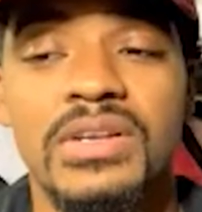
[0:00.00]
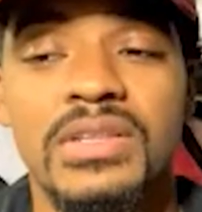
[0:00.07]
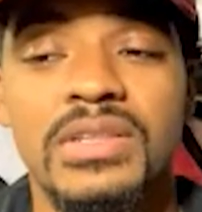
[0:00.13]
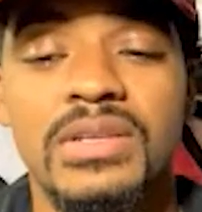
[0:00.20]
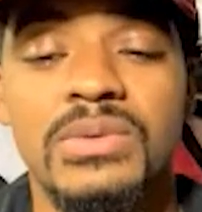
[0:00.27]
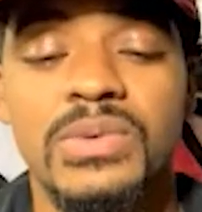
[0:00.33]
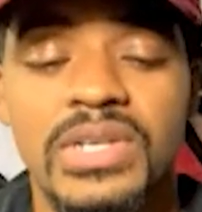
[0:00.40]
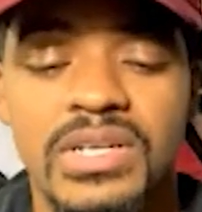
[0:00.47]

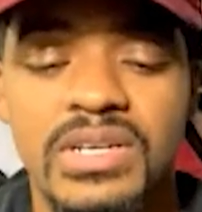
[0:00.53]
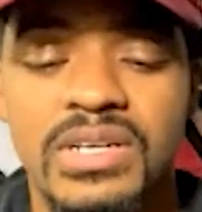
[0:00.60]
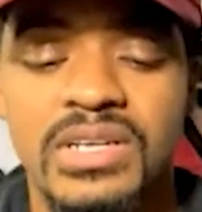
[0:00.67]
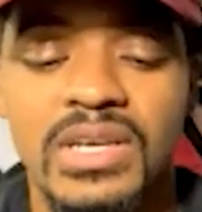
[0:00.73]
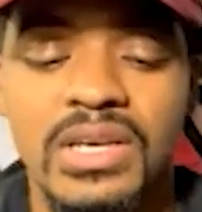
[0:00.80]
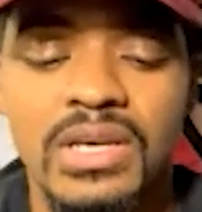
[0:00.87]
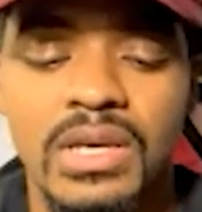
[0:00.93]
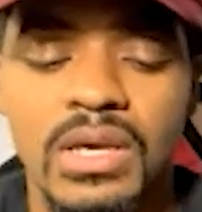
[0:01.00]
The winner,
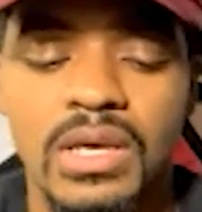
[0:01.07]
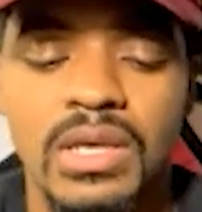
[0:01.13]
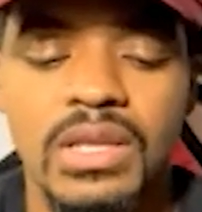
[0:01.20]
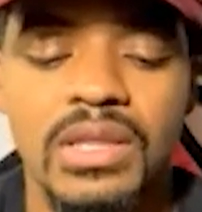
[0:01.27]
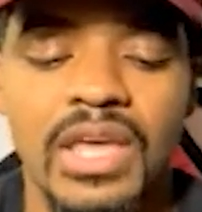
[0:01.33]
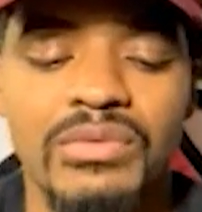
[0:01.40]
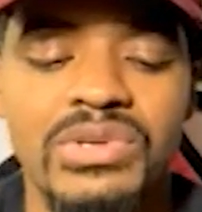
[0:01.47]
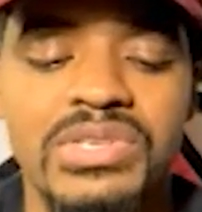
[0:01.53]

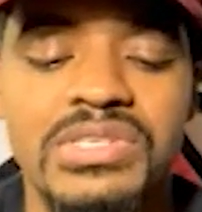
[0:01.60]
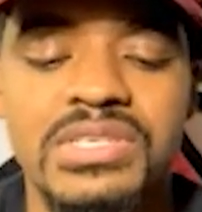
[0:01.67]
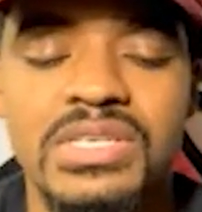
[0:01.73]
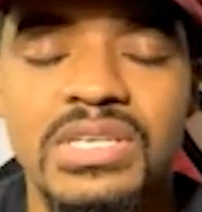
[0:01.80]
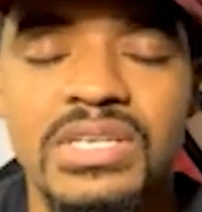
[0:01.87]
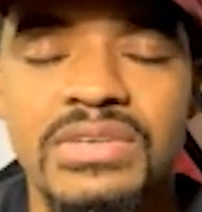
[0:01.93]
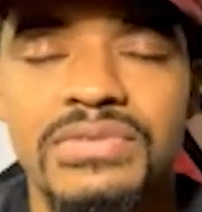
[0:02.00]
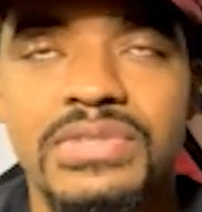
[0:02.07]
they
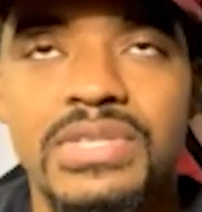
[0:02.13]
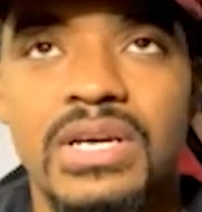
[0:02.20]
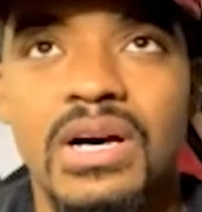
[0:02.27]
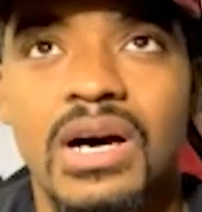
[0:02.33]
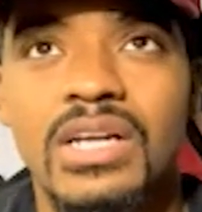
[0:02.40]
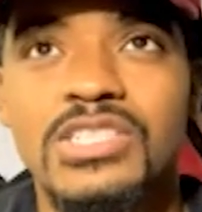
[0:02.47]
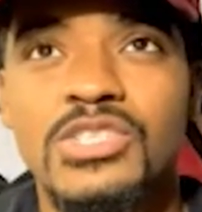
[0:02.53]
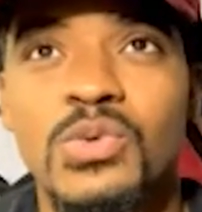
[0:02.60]
received
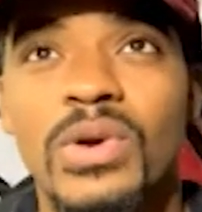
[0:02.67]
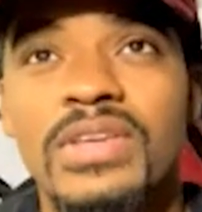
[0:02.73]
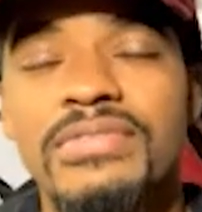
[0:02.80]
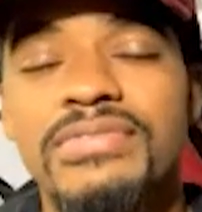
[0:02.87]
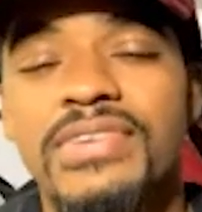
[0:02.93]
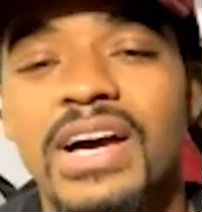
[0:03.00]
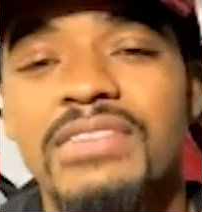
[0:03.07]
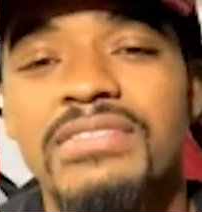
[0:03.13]

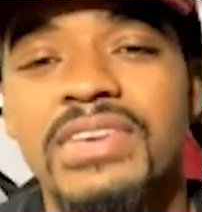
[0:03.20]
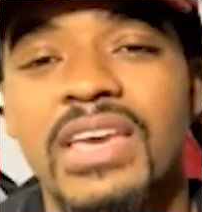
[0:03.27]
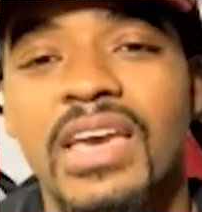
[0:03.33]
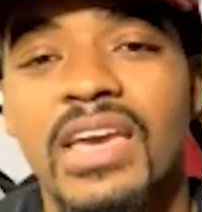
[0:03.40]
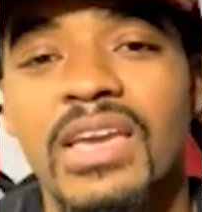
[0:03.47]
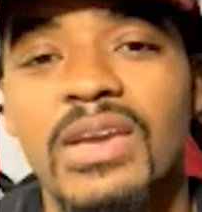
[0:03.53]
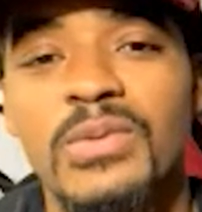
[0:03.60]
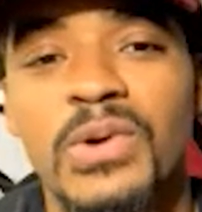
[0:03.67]

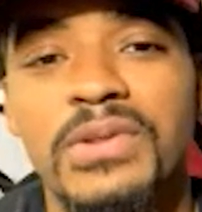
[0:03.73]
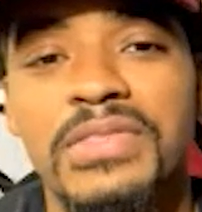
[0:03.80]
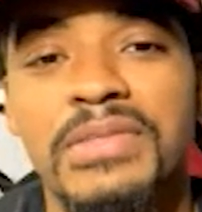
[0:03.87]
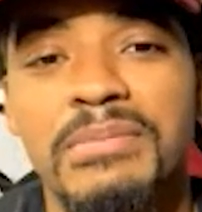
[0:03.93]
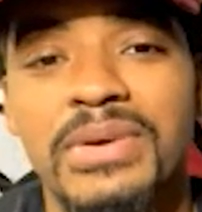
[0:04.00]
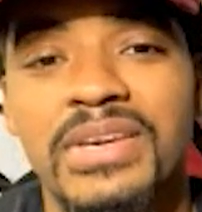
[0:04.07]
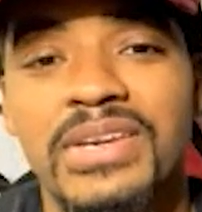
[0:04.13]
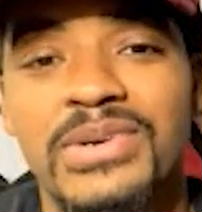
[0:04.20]
25K worth
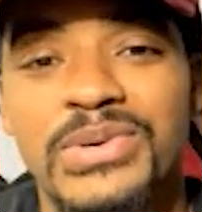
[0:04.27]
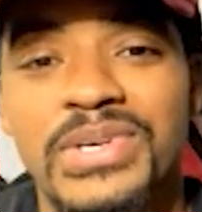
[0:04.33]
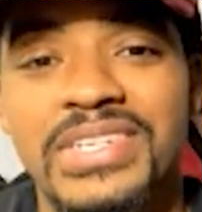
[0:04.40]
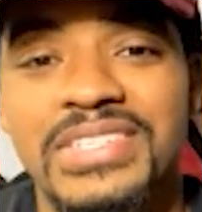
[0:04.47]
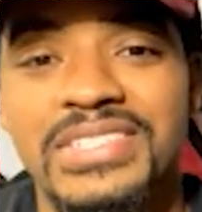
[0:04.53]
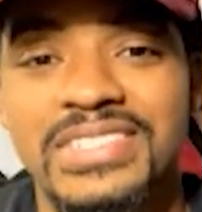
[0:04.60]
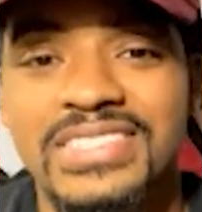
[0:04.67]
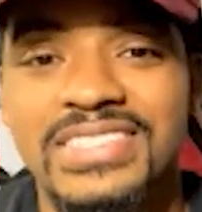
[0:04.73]
of Bitcoin.
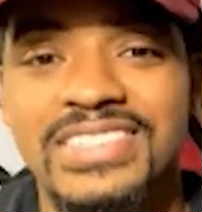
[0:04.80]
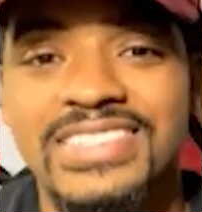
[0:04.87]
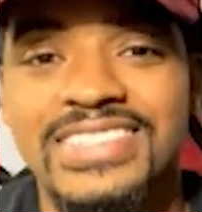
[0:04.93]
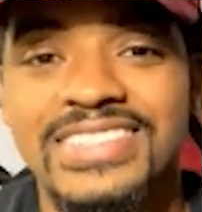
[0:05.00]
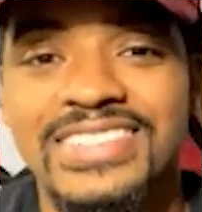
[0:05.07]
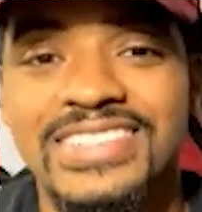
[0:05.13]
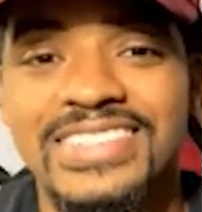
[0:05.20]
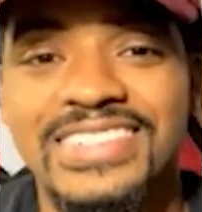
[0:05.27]

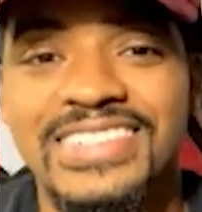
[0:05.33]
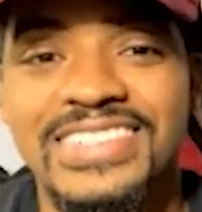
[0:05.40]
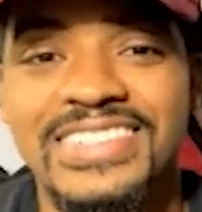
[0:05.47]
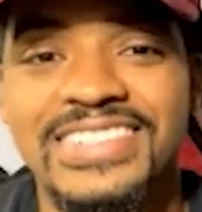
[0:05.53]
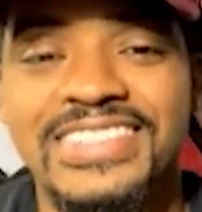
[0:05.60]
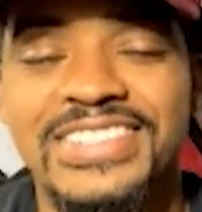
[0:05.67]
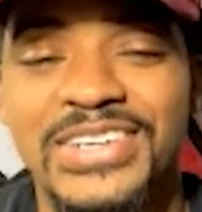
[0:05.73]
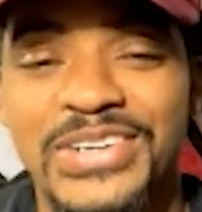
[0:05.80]

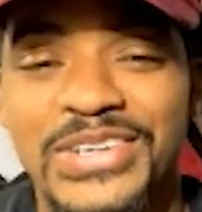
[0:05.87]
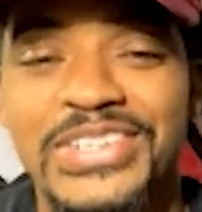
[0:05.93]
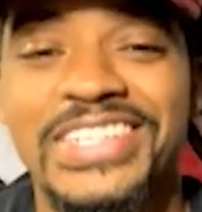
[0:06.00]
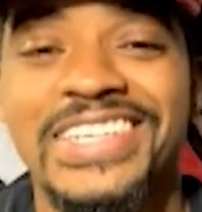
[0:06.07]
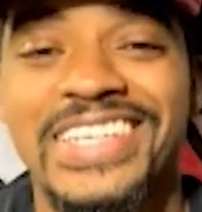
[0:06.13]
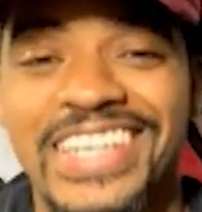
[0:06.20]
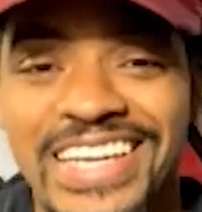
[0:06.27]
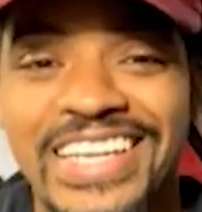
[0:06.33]
So
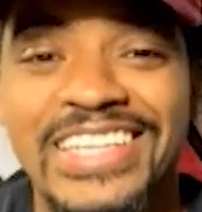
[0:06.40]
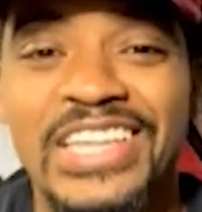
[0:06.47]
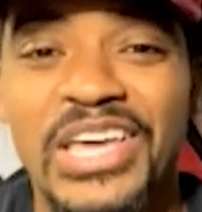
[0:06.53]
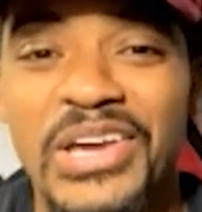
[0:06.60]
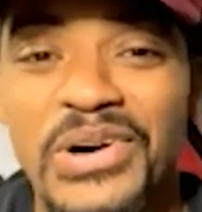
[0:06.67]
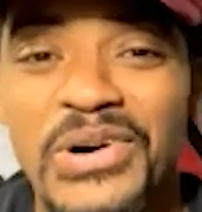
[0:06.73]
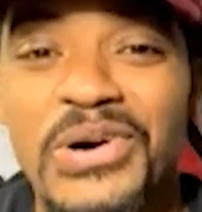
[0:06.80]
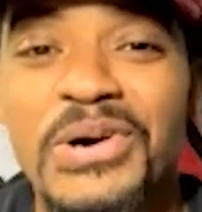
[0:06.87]

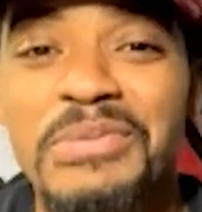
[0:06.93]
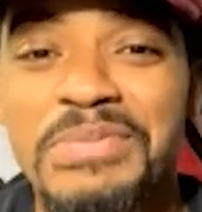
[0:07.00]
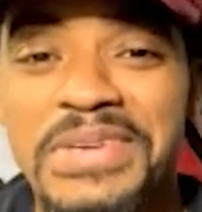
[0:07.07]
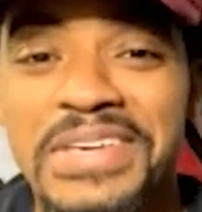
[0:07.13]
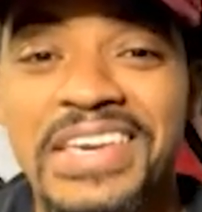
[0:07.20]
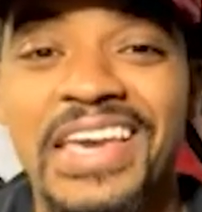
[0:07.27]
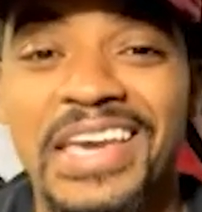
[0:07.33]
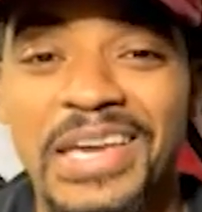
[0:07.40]
they all
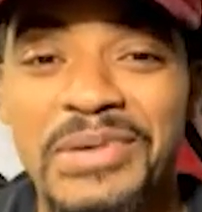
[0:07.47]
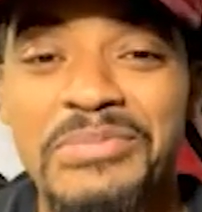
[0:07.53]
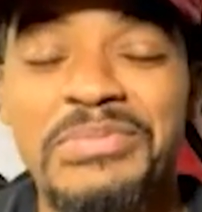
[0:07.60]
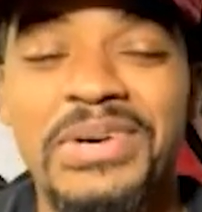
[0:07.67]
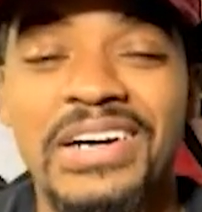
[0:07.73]
became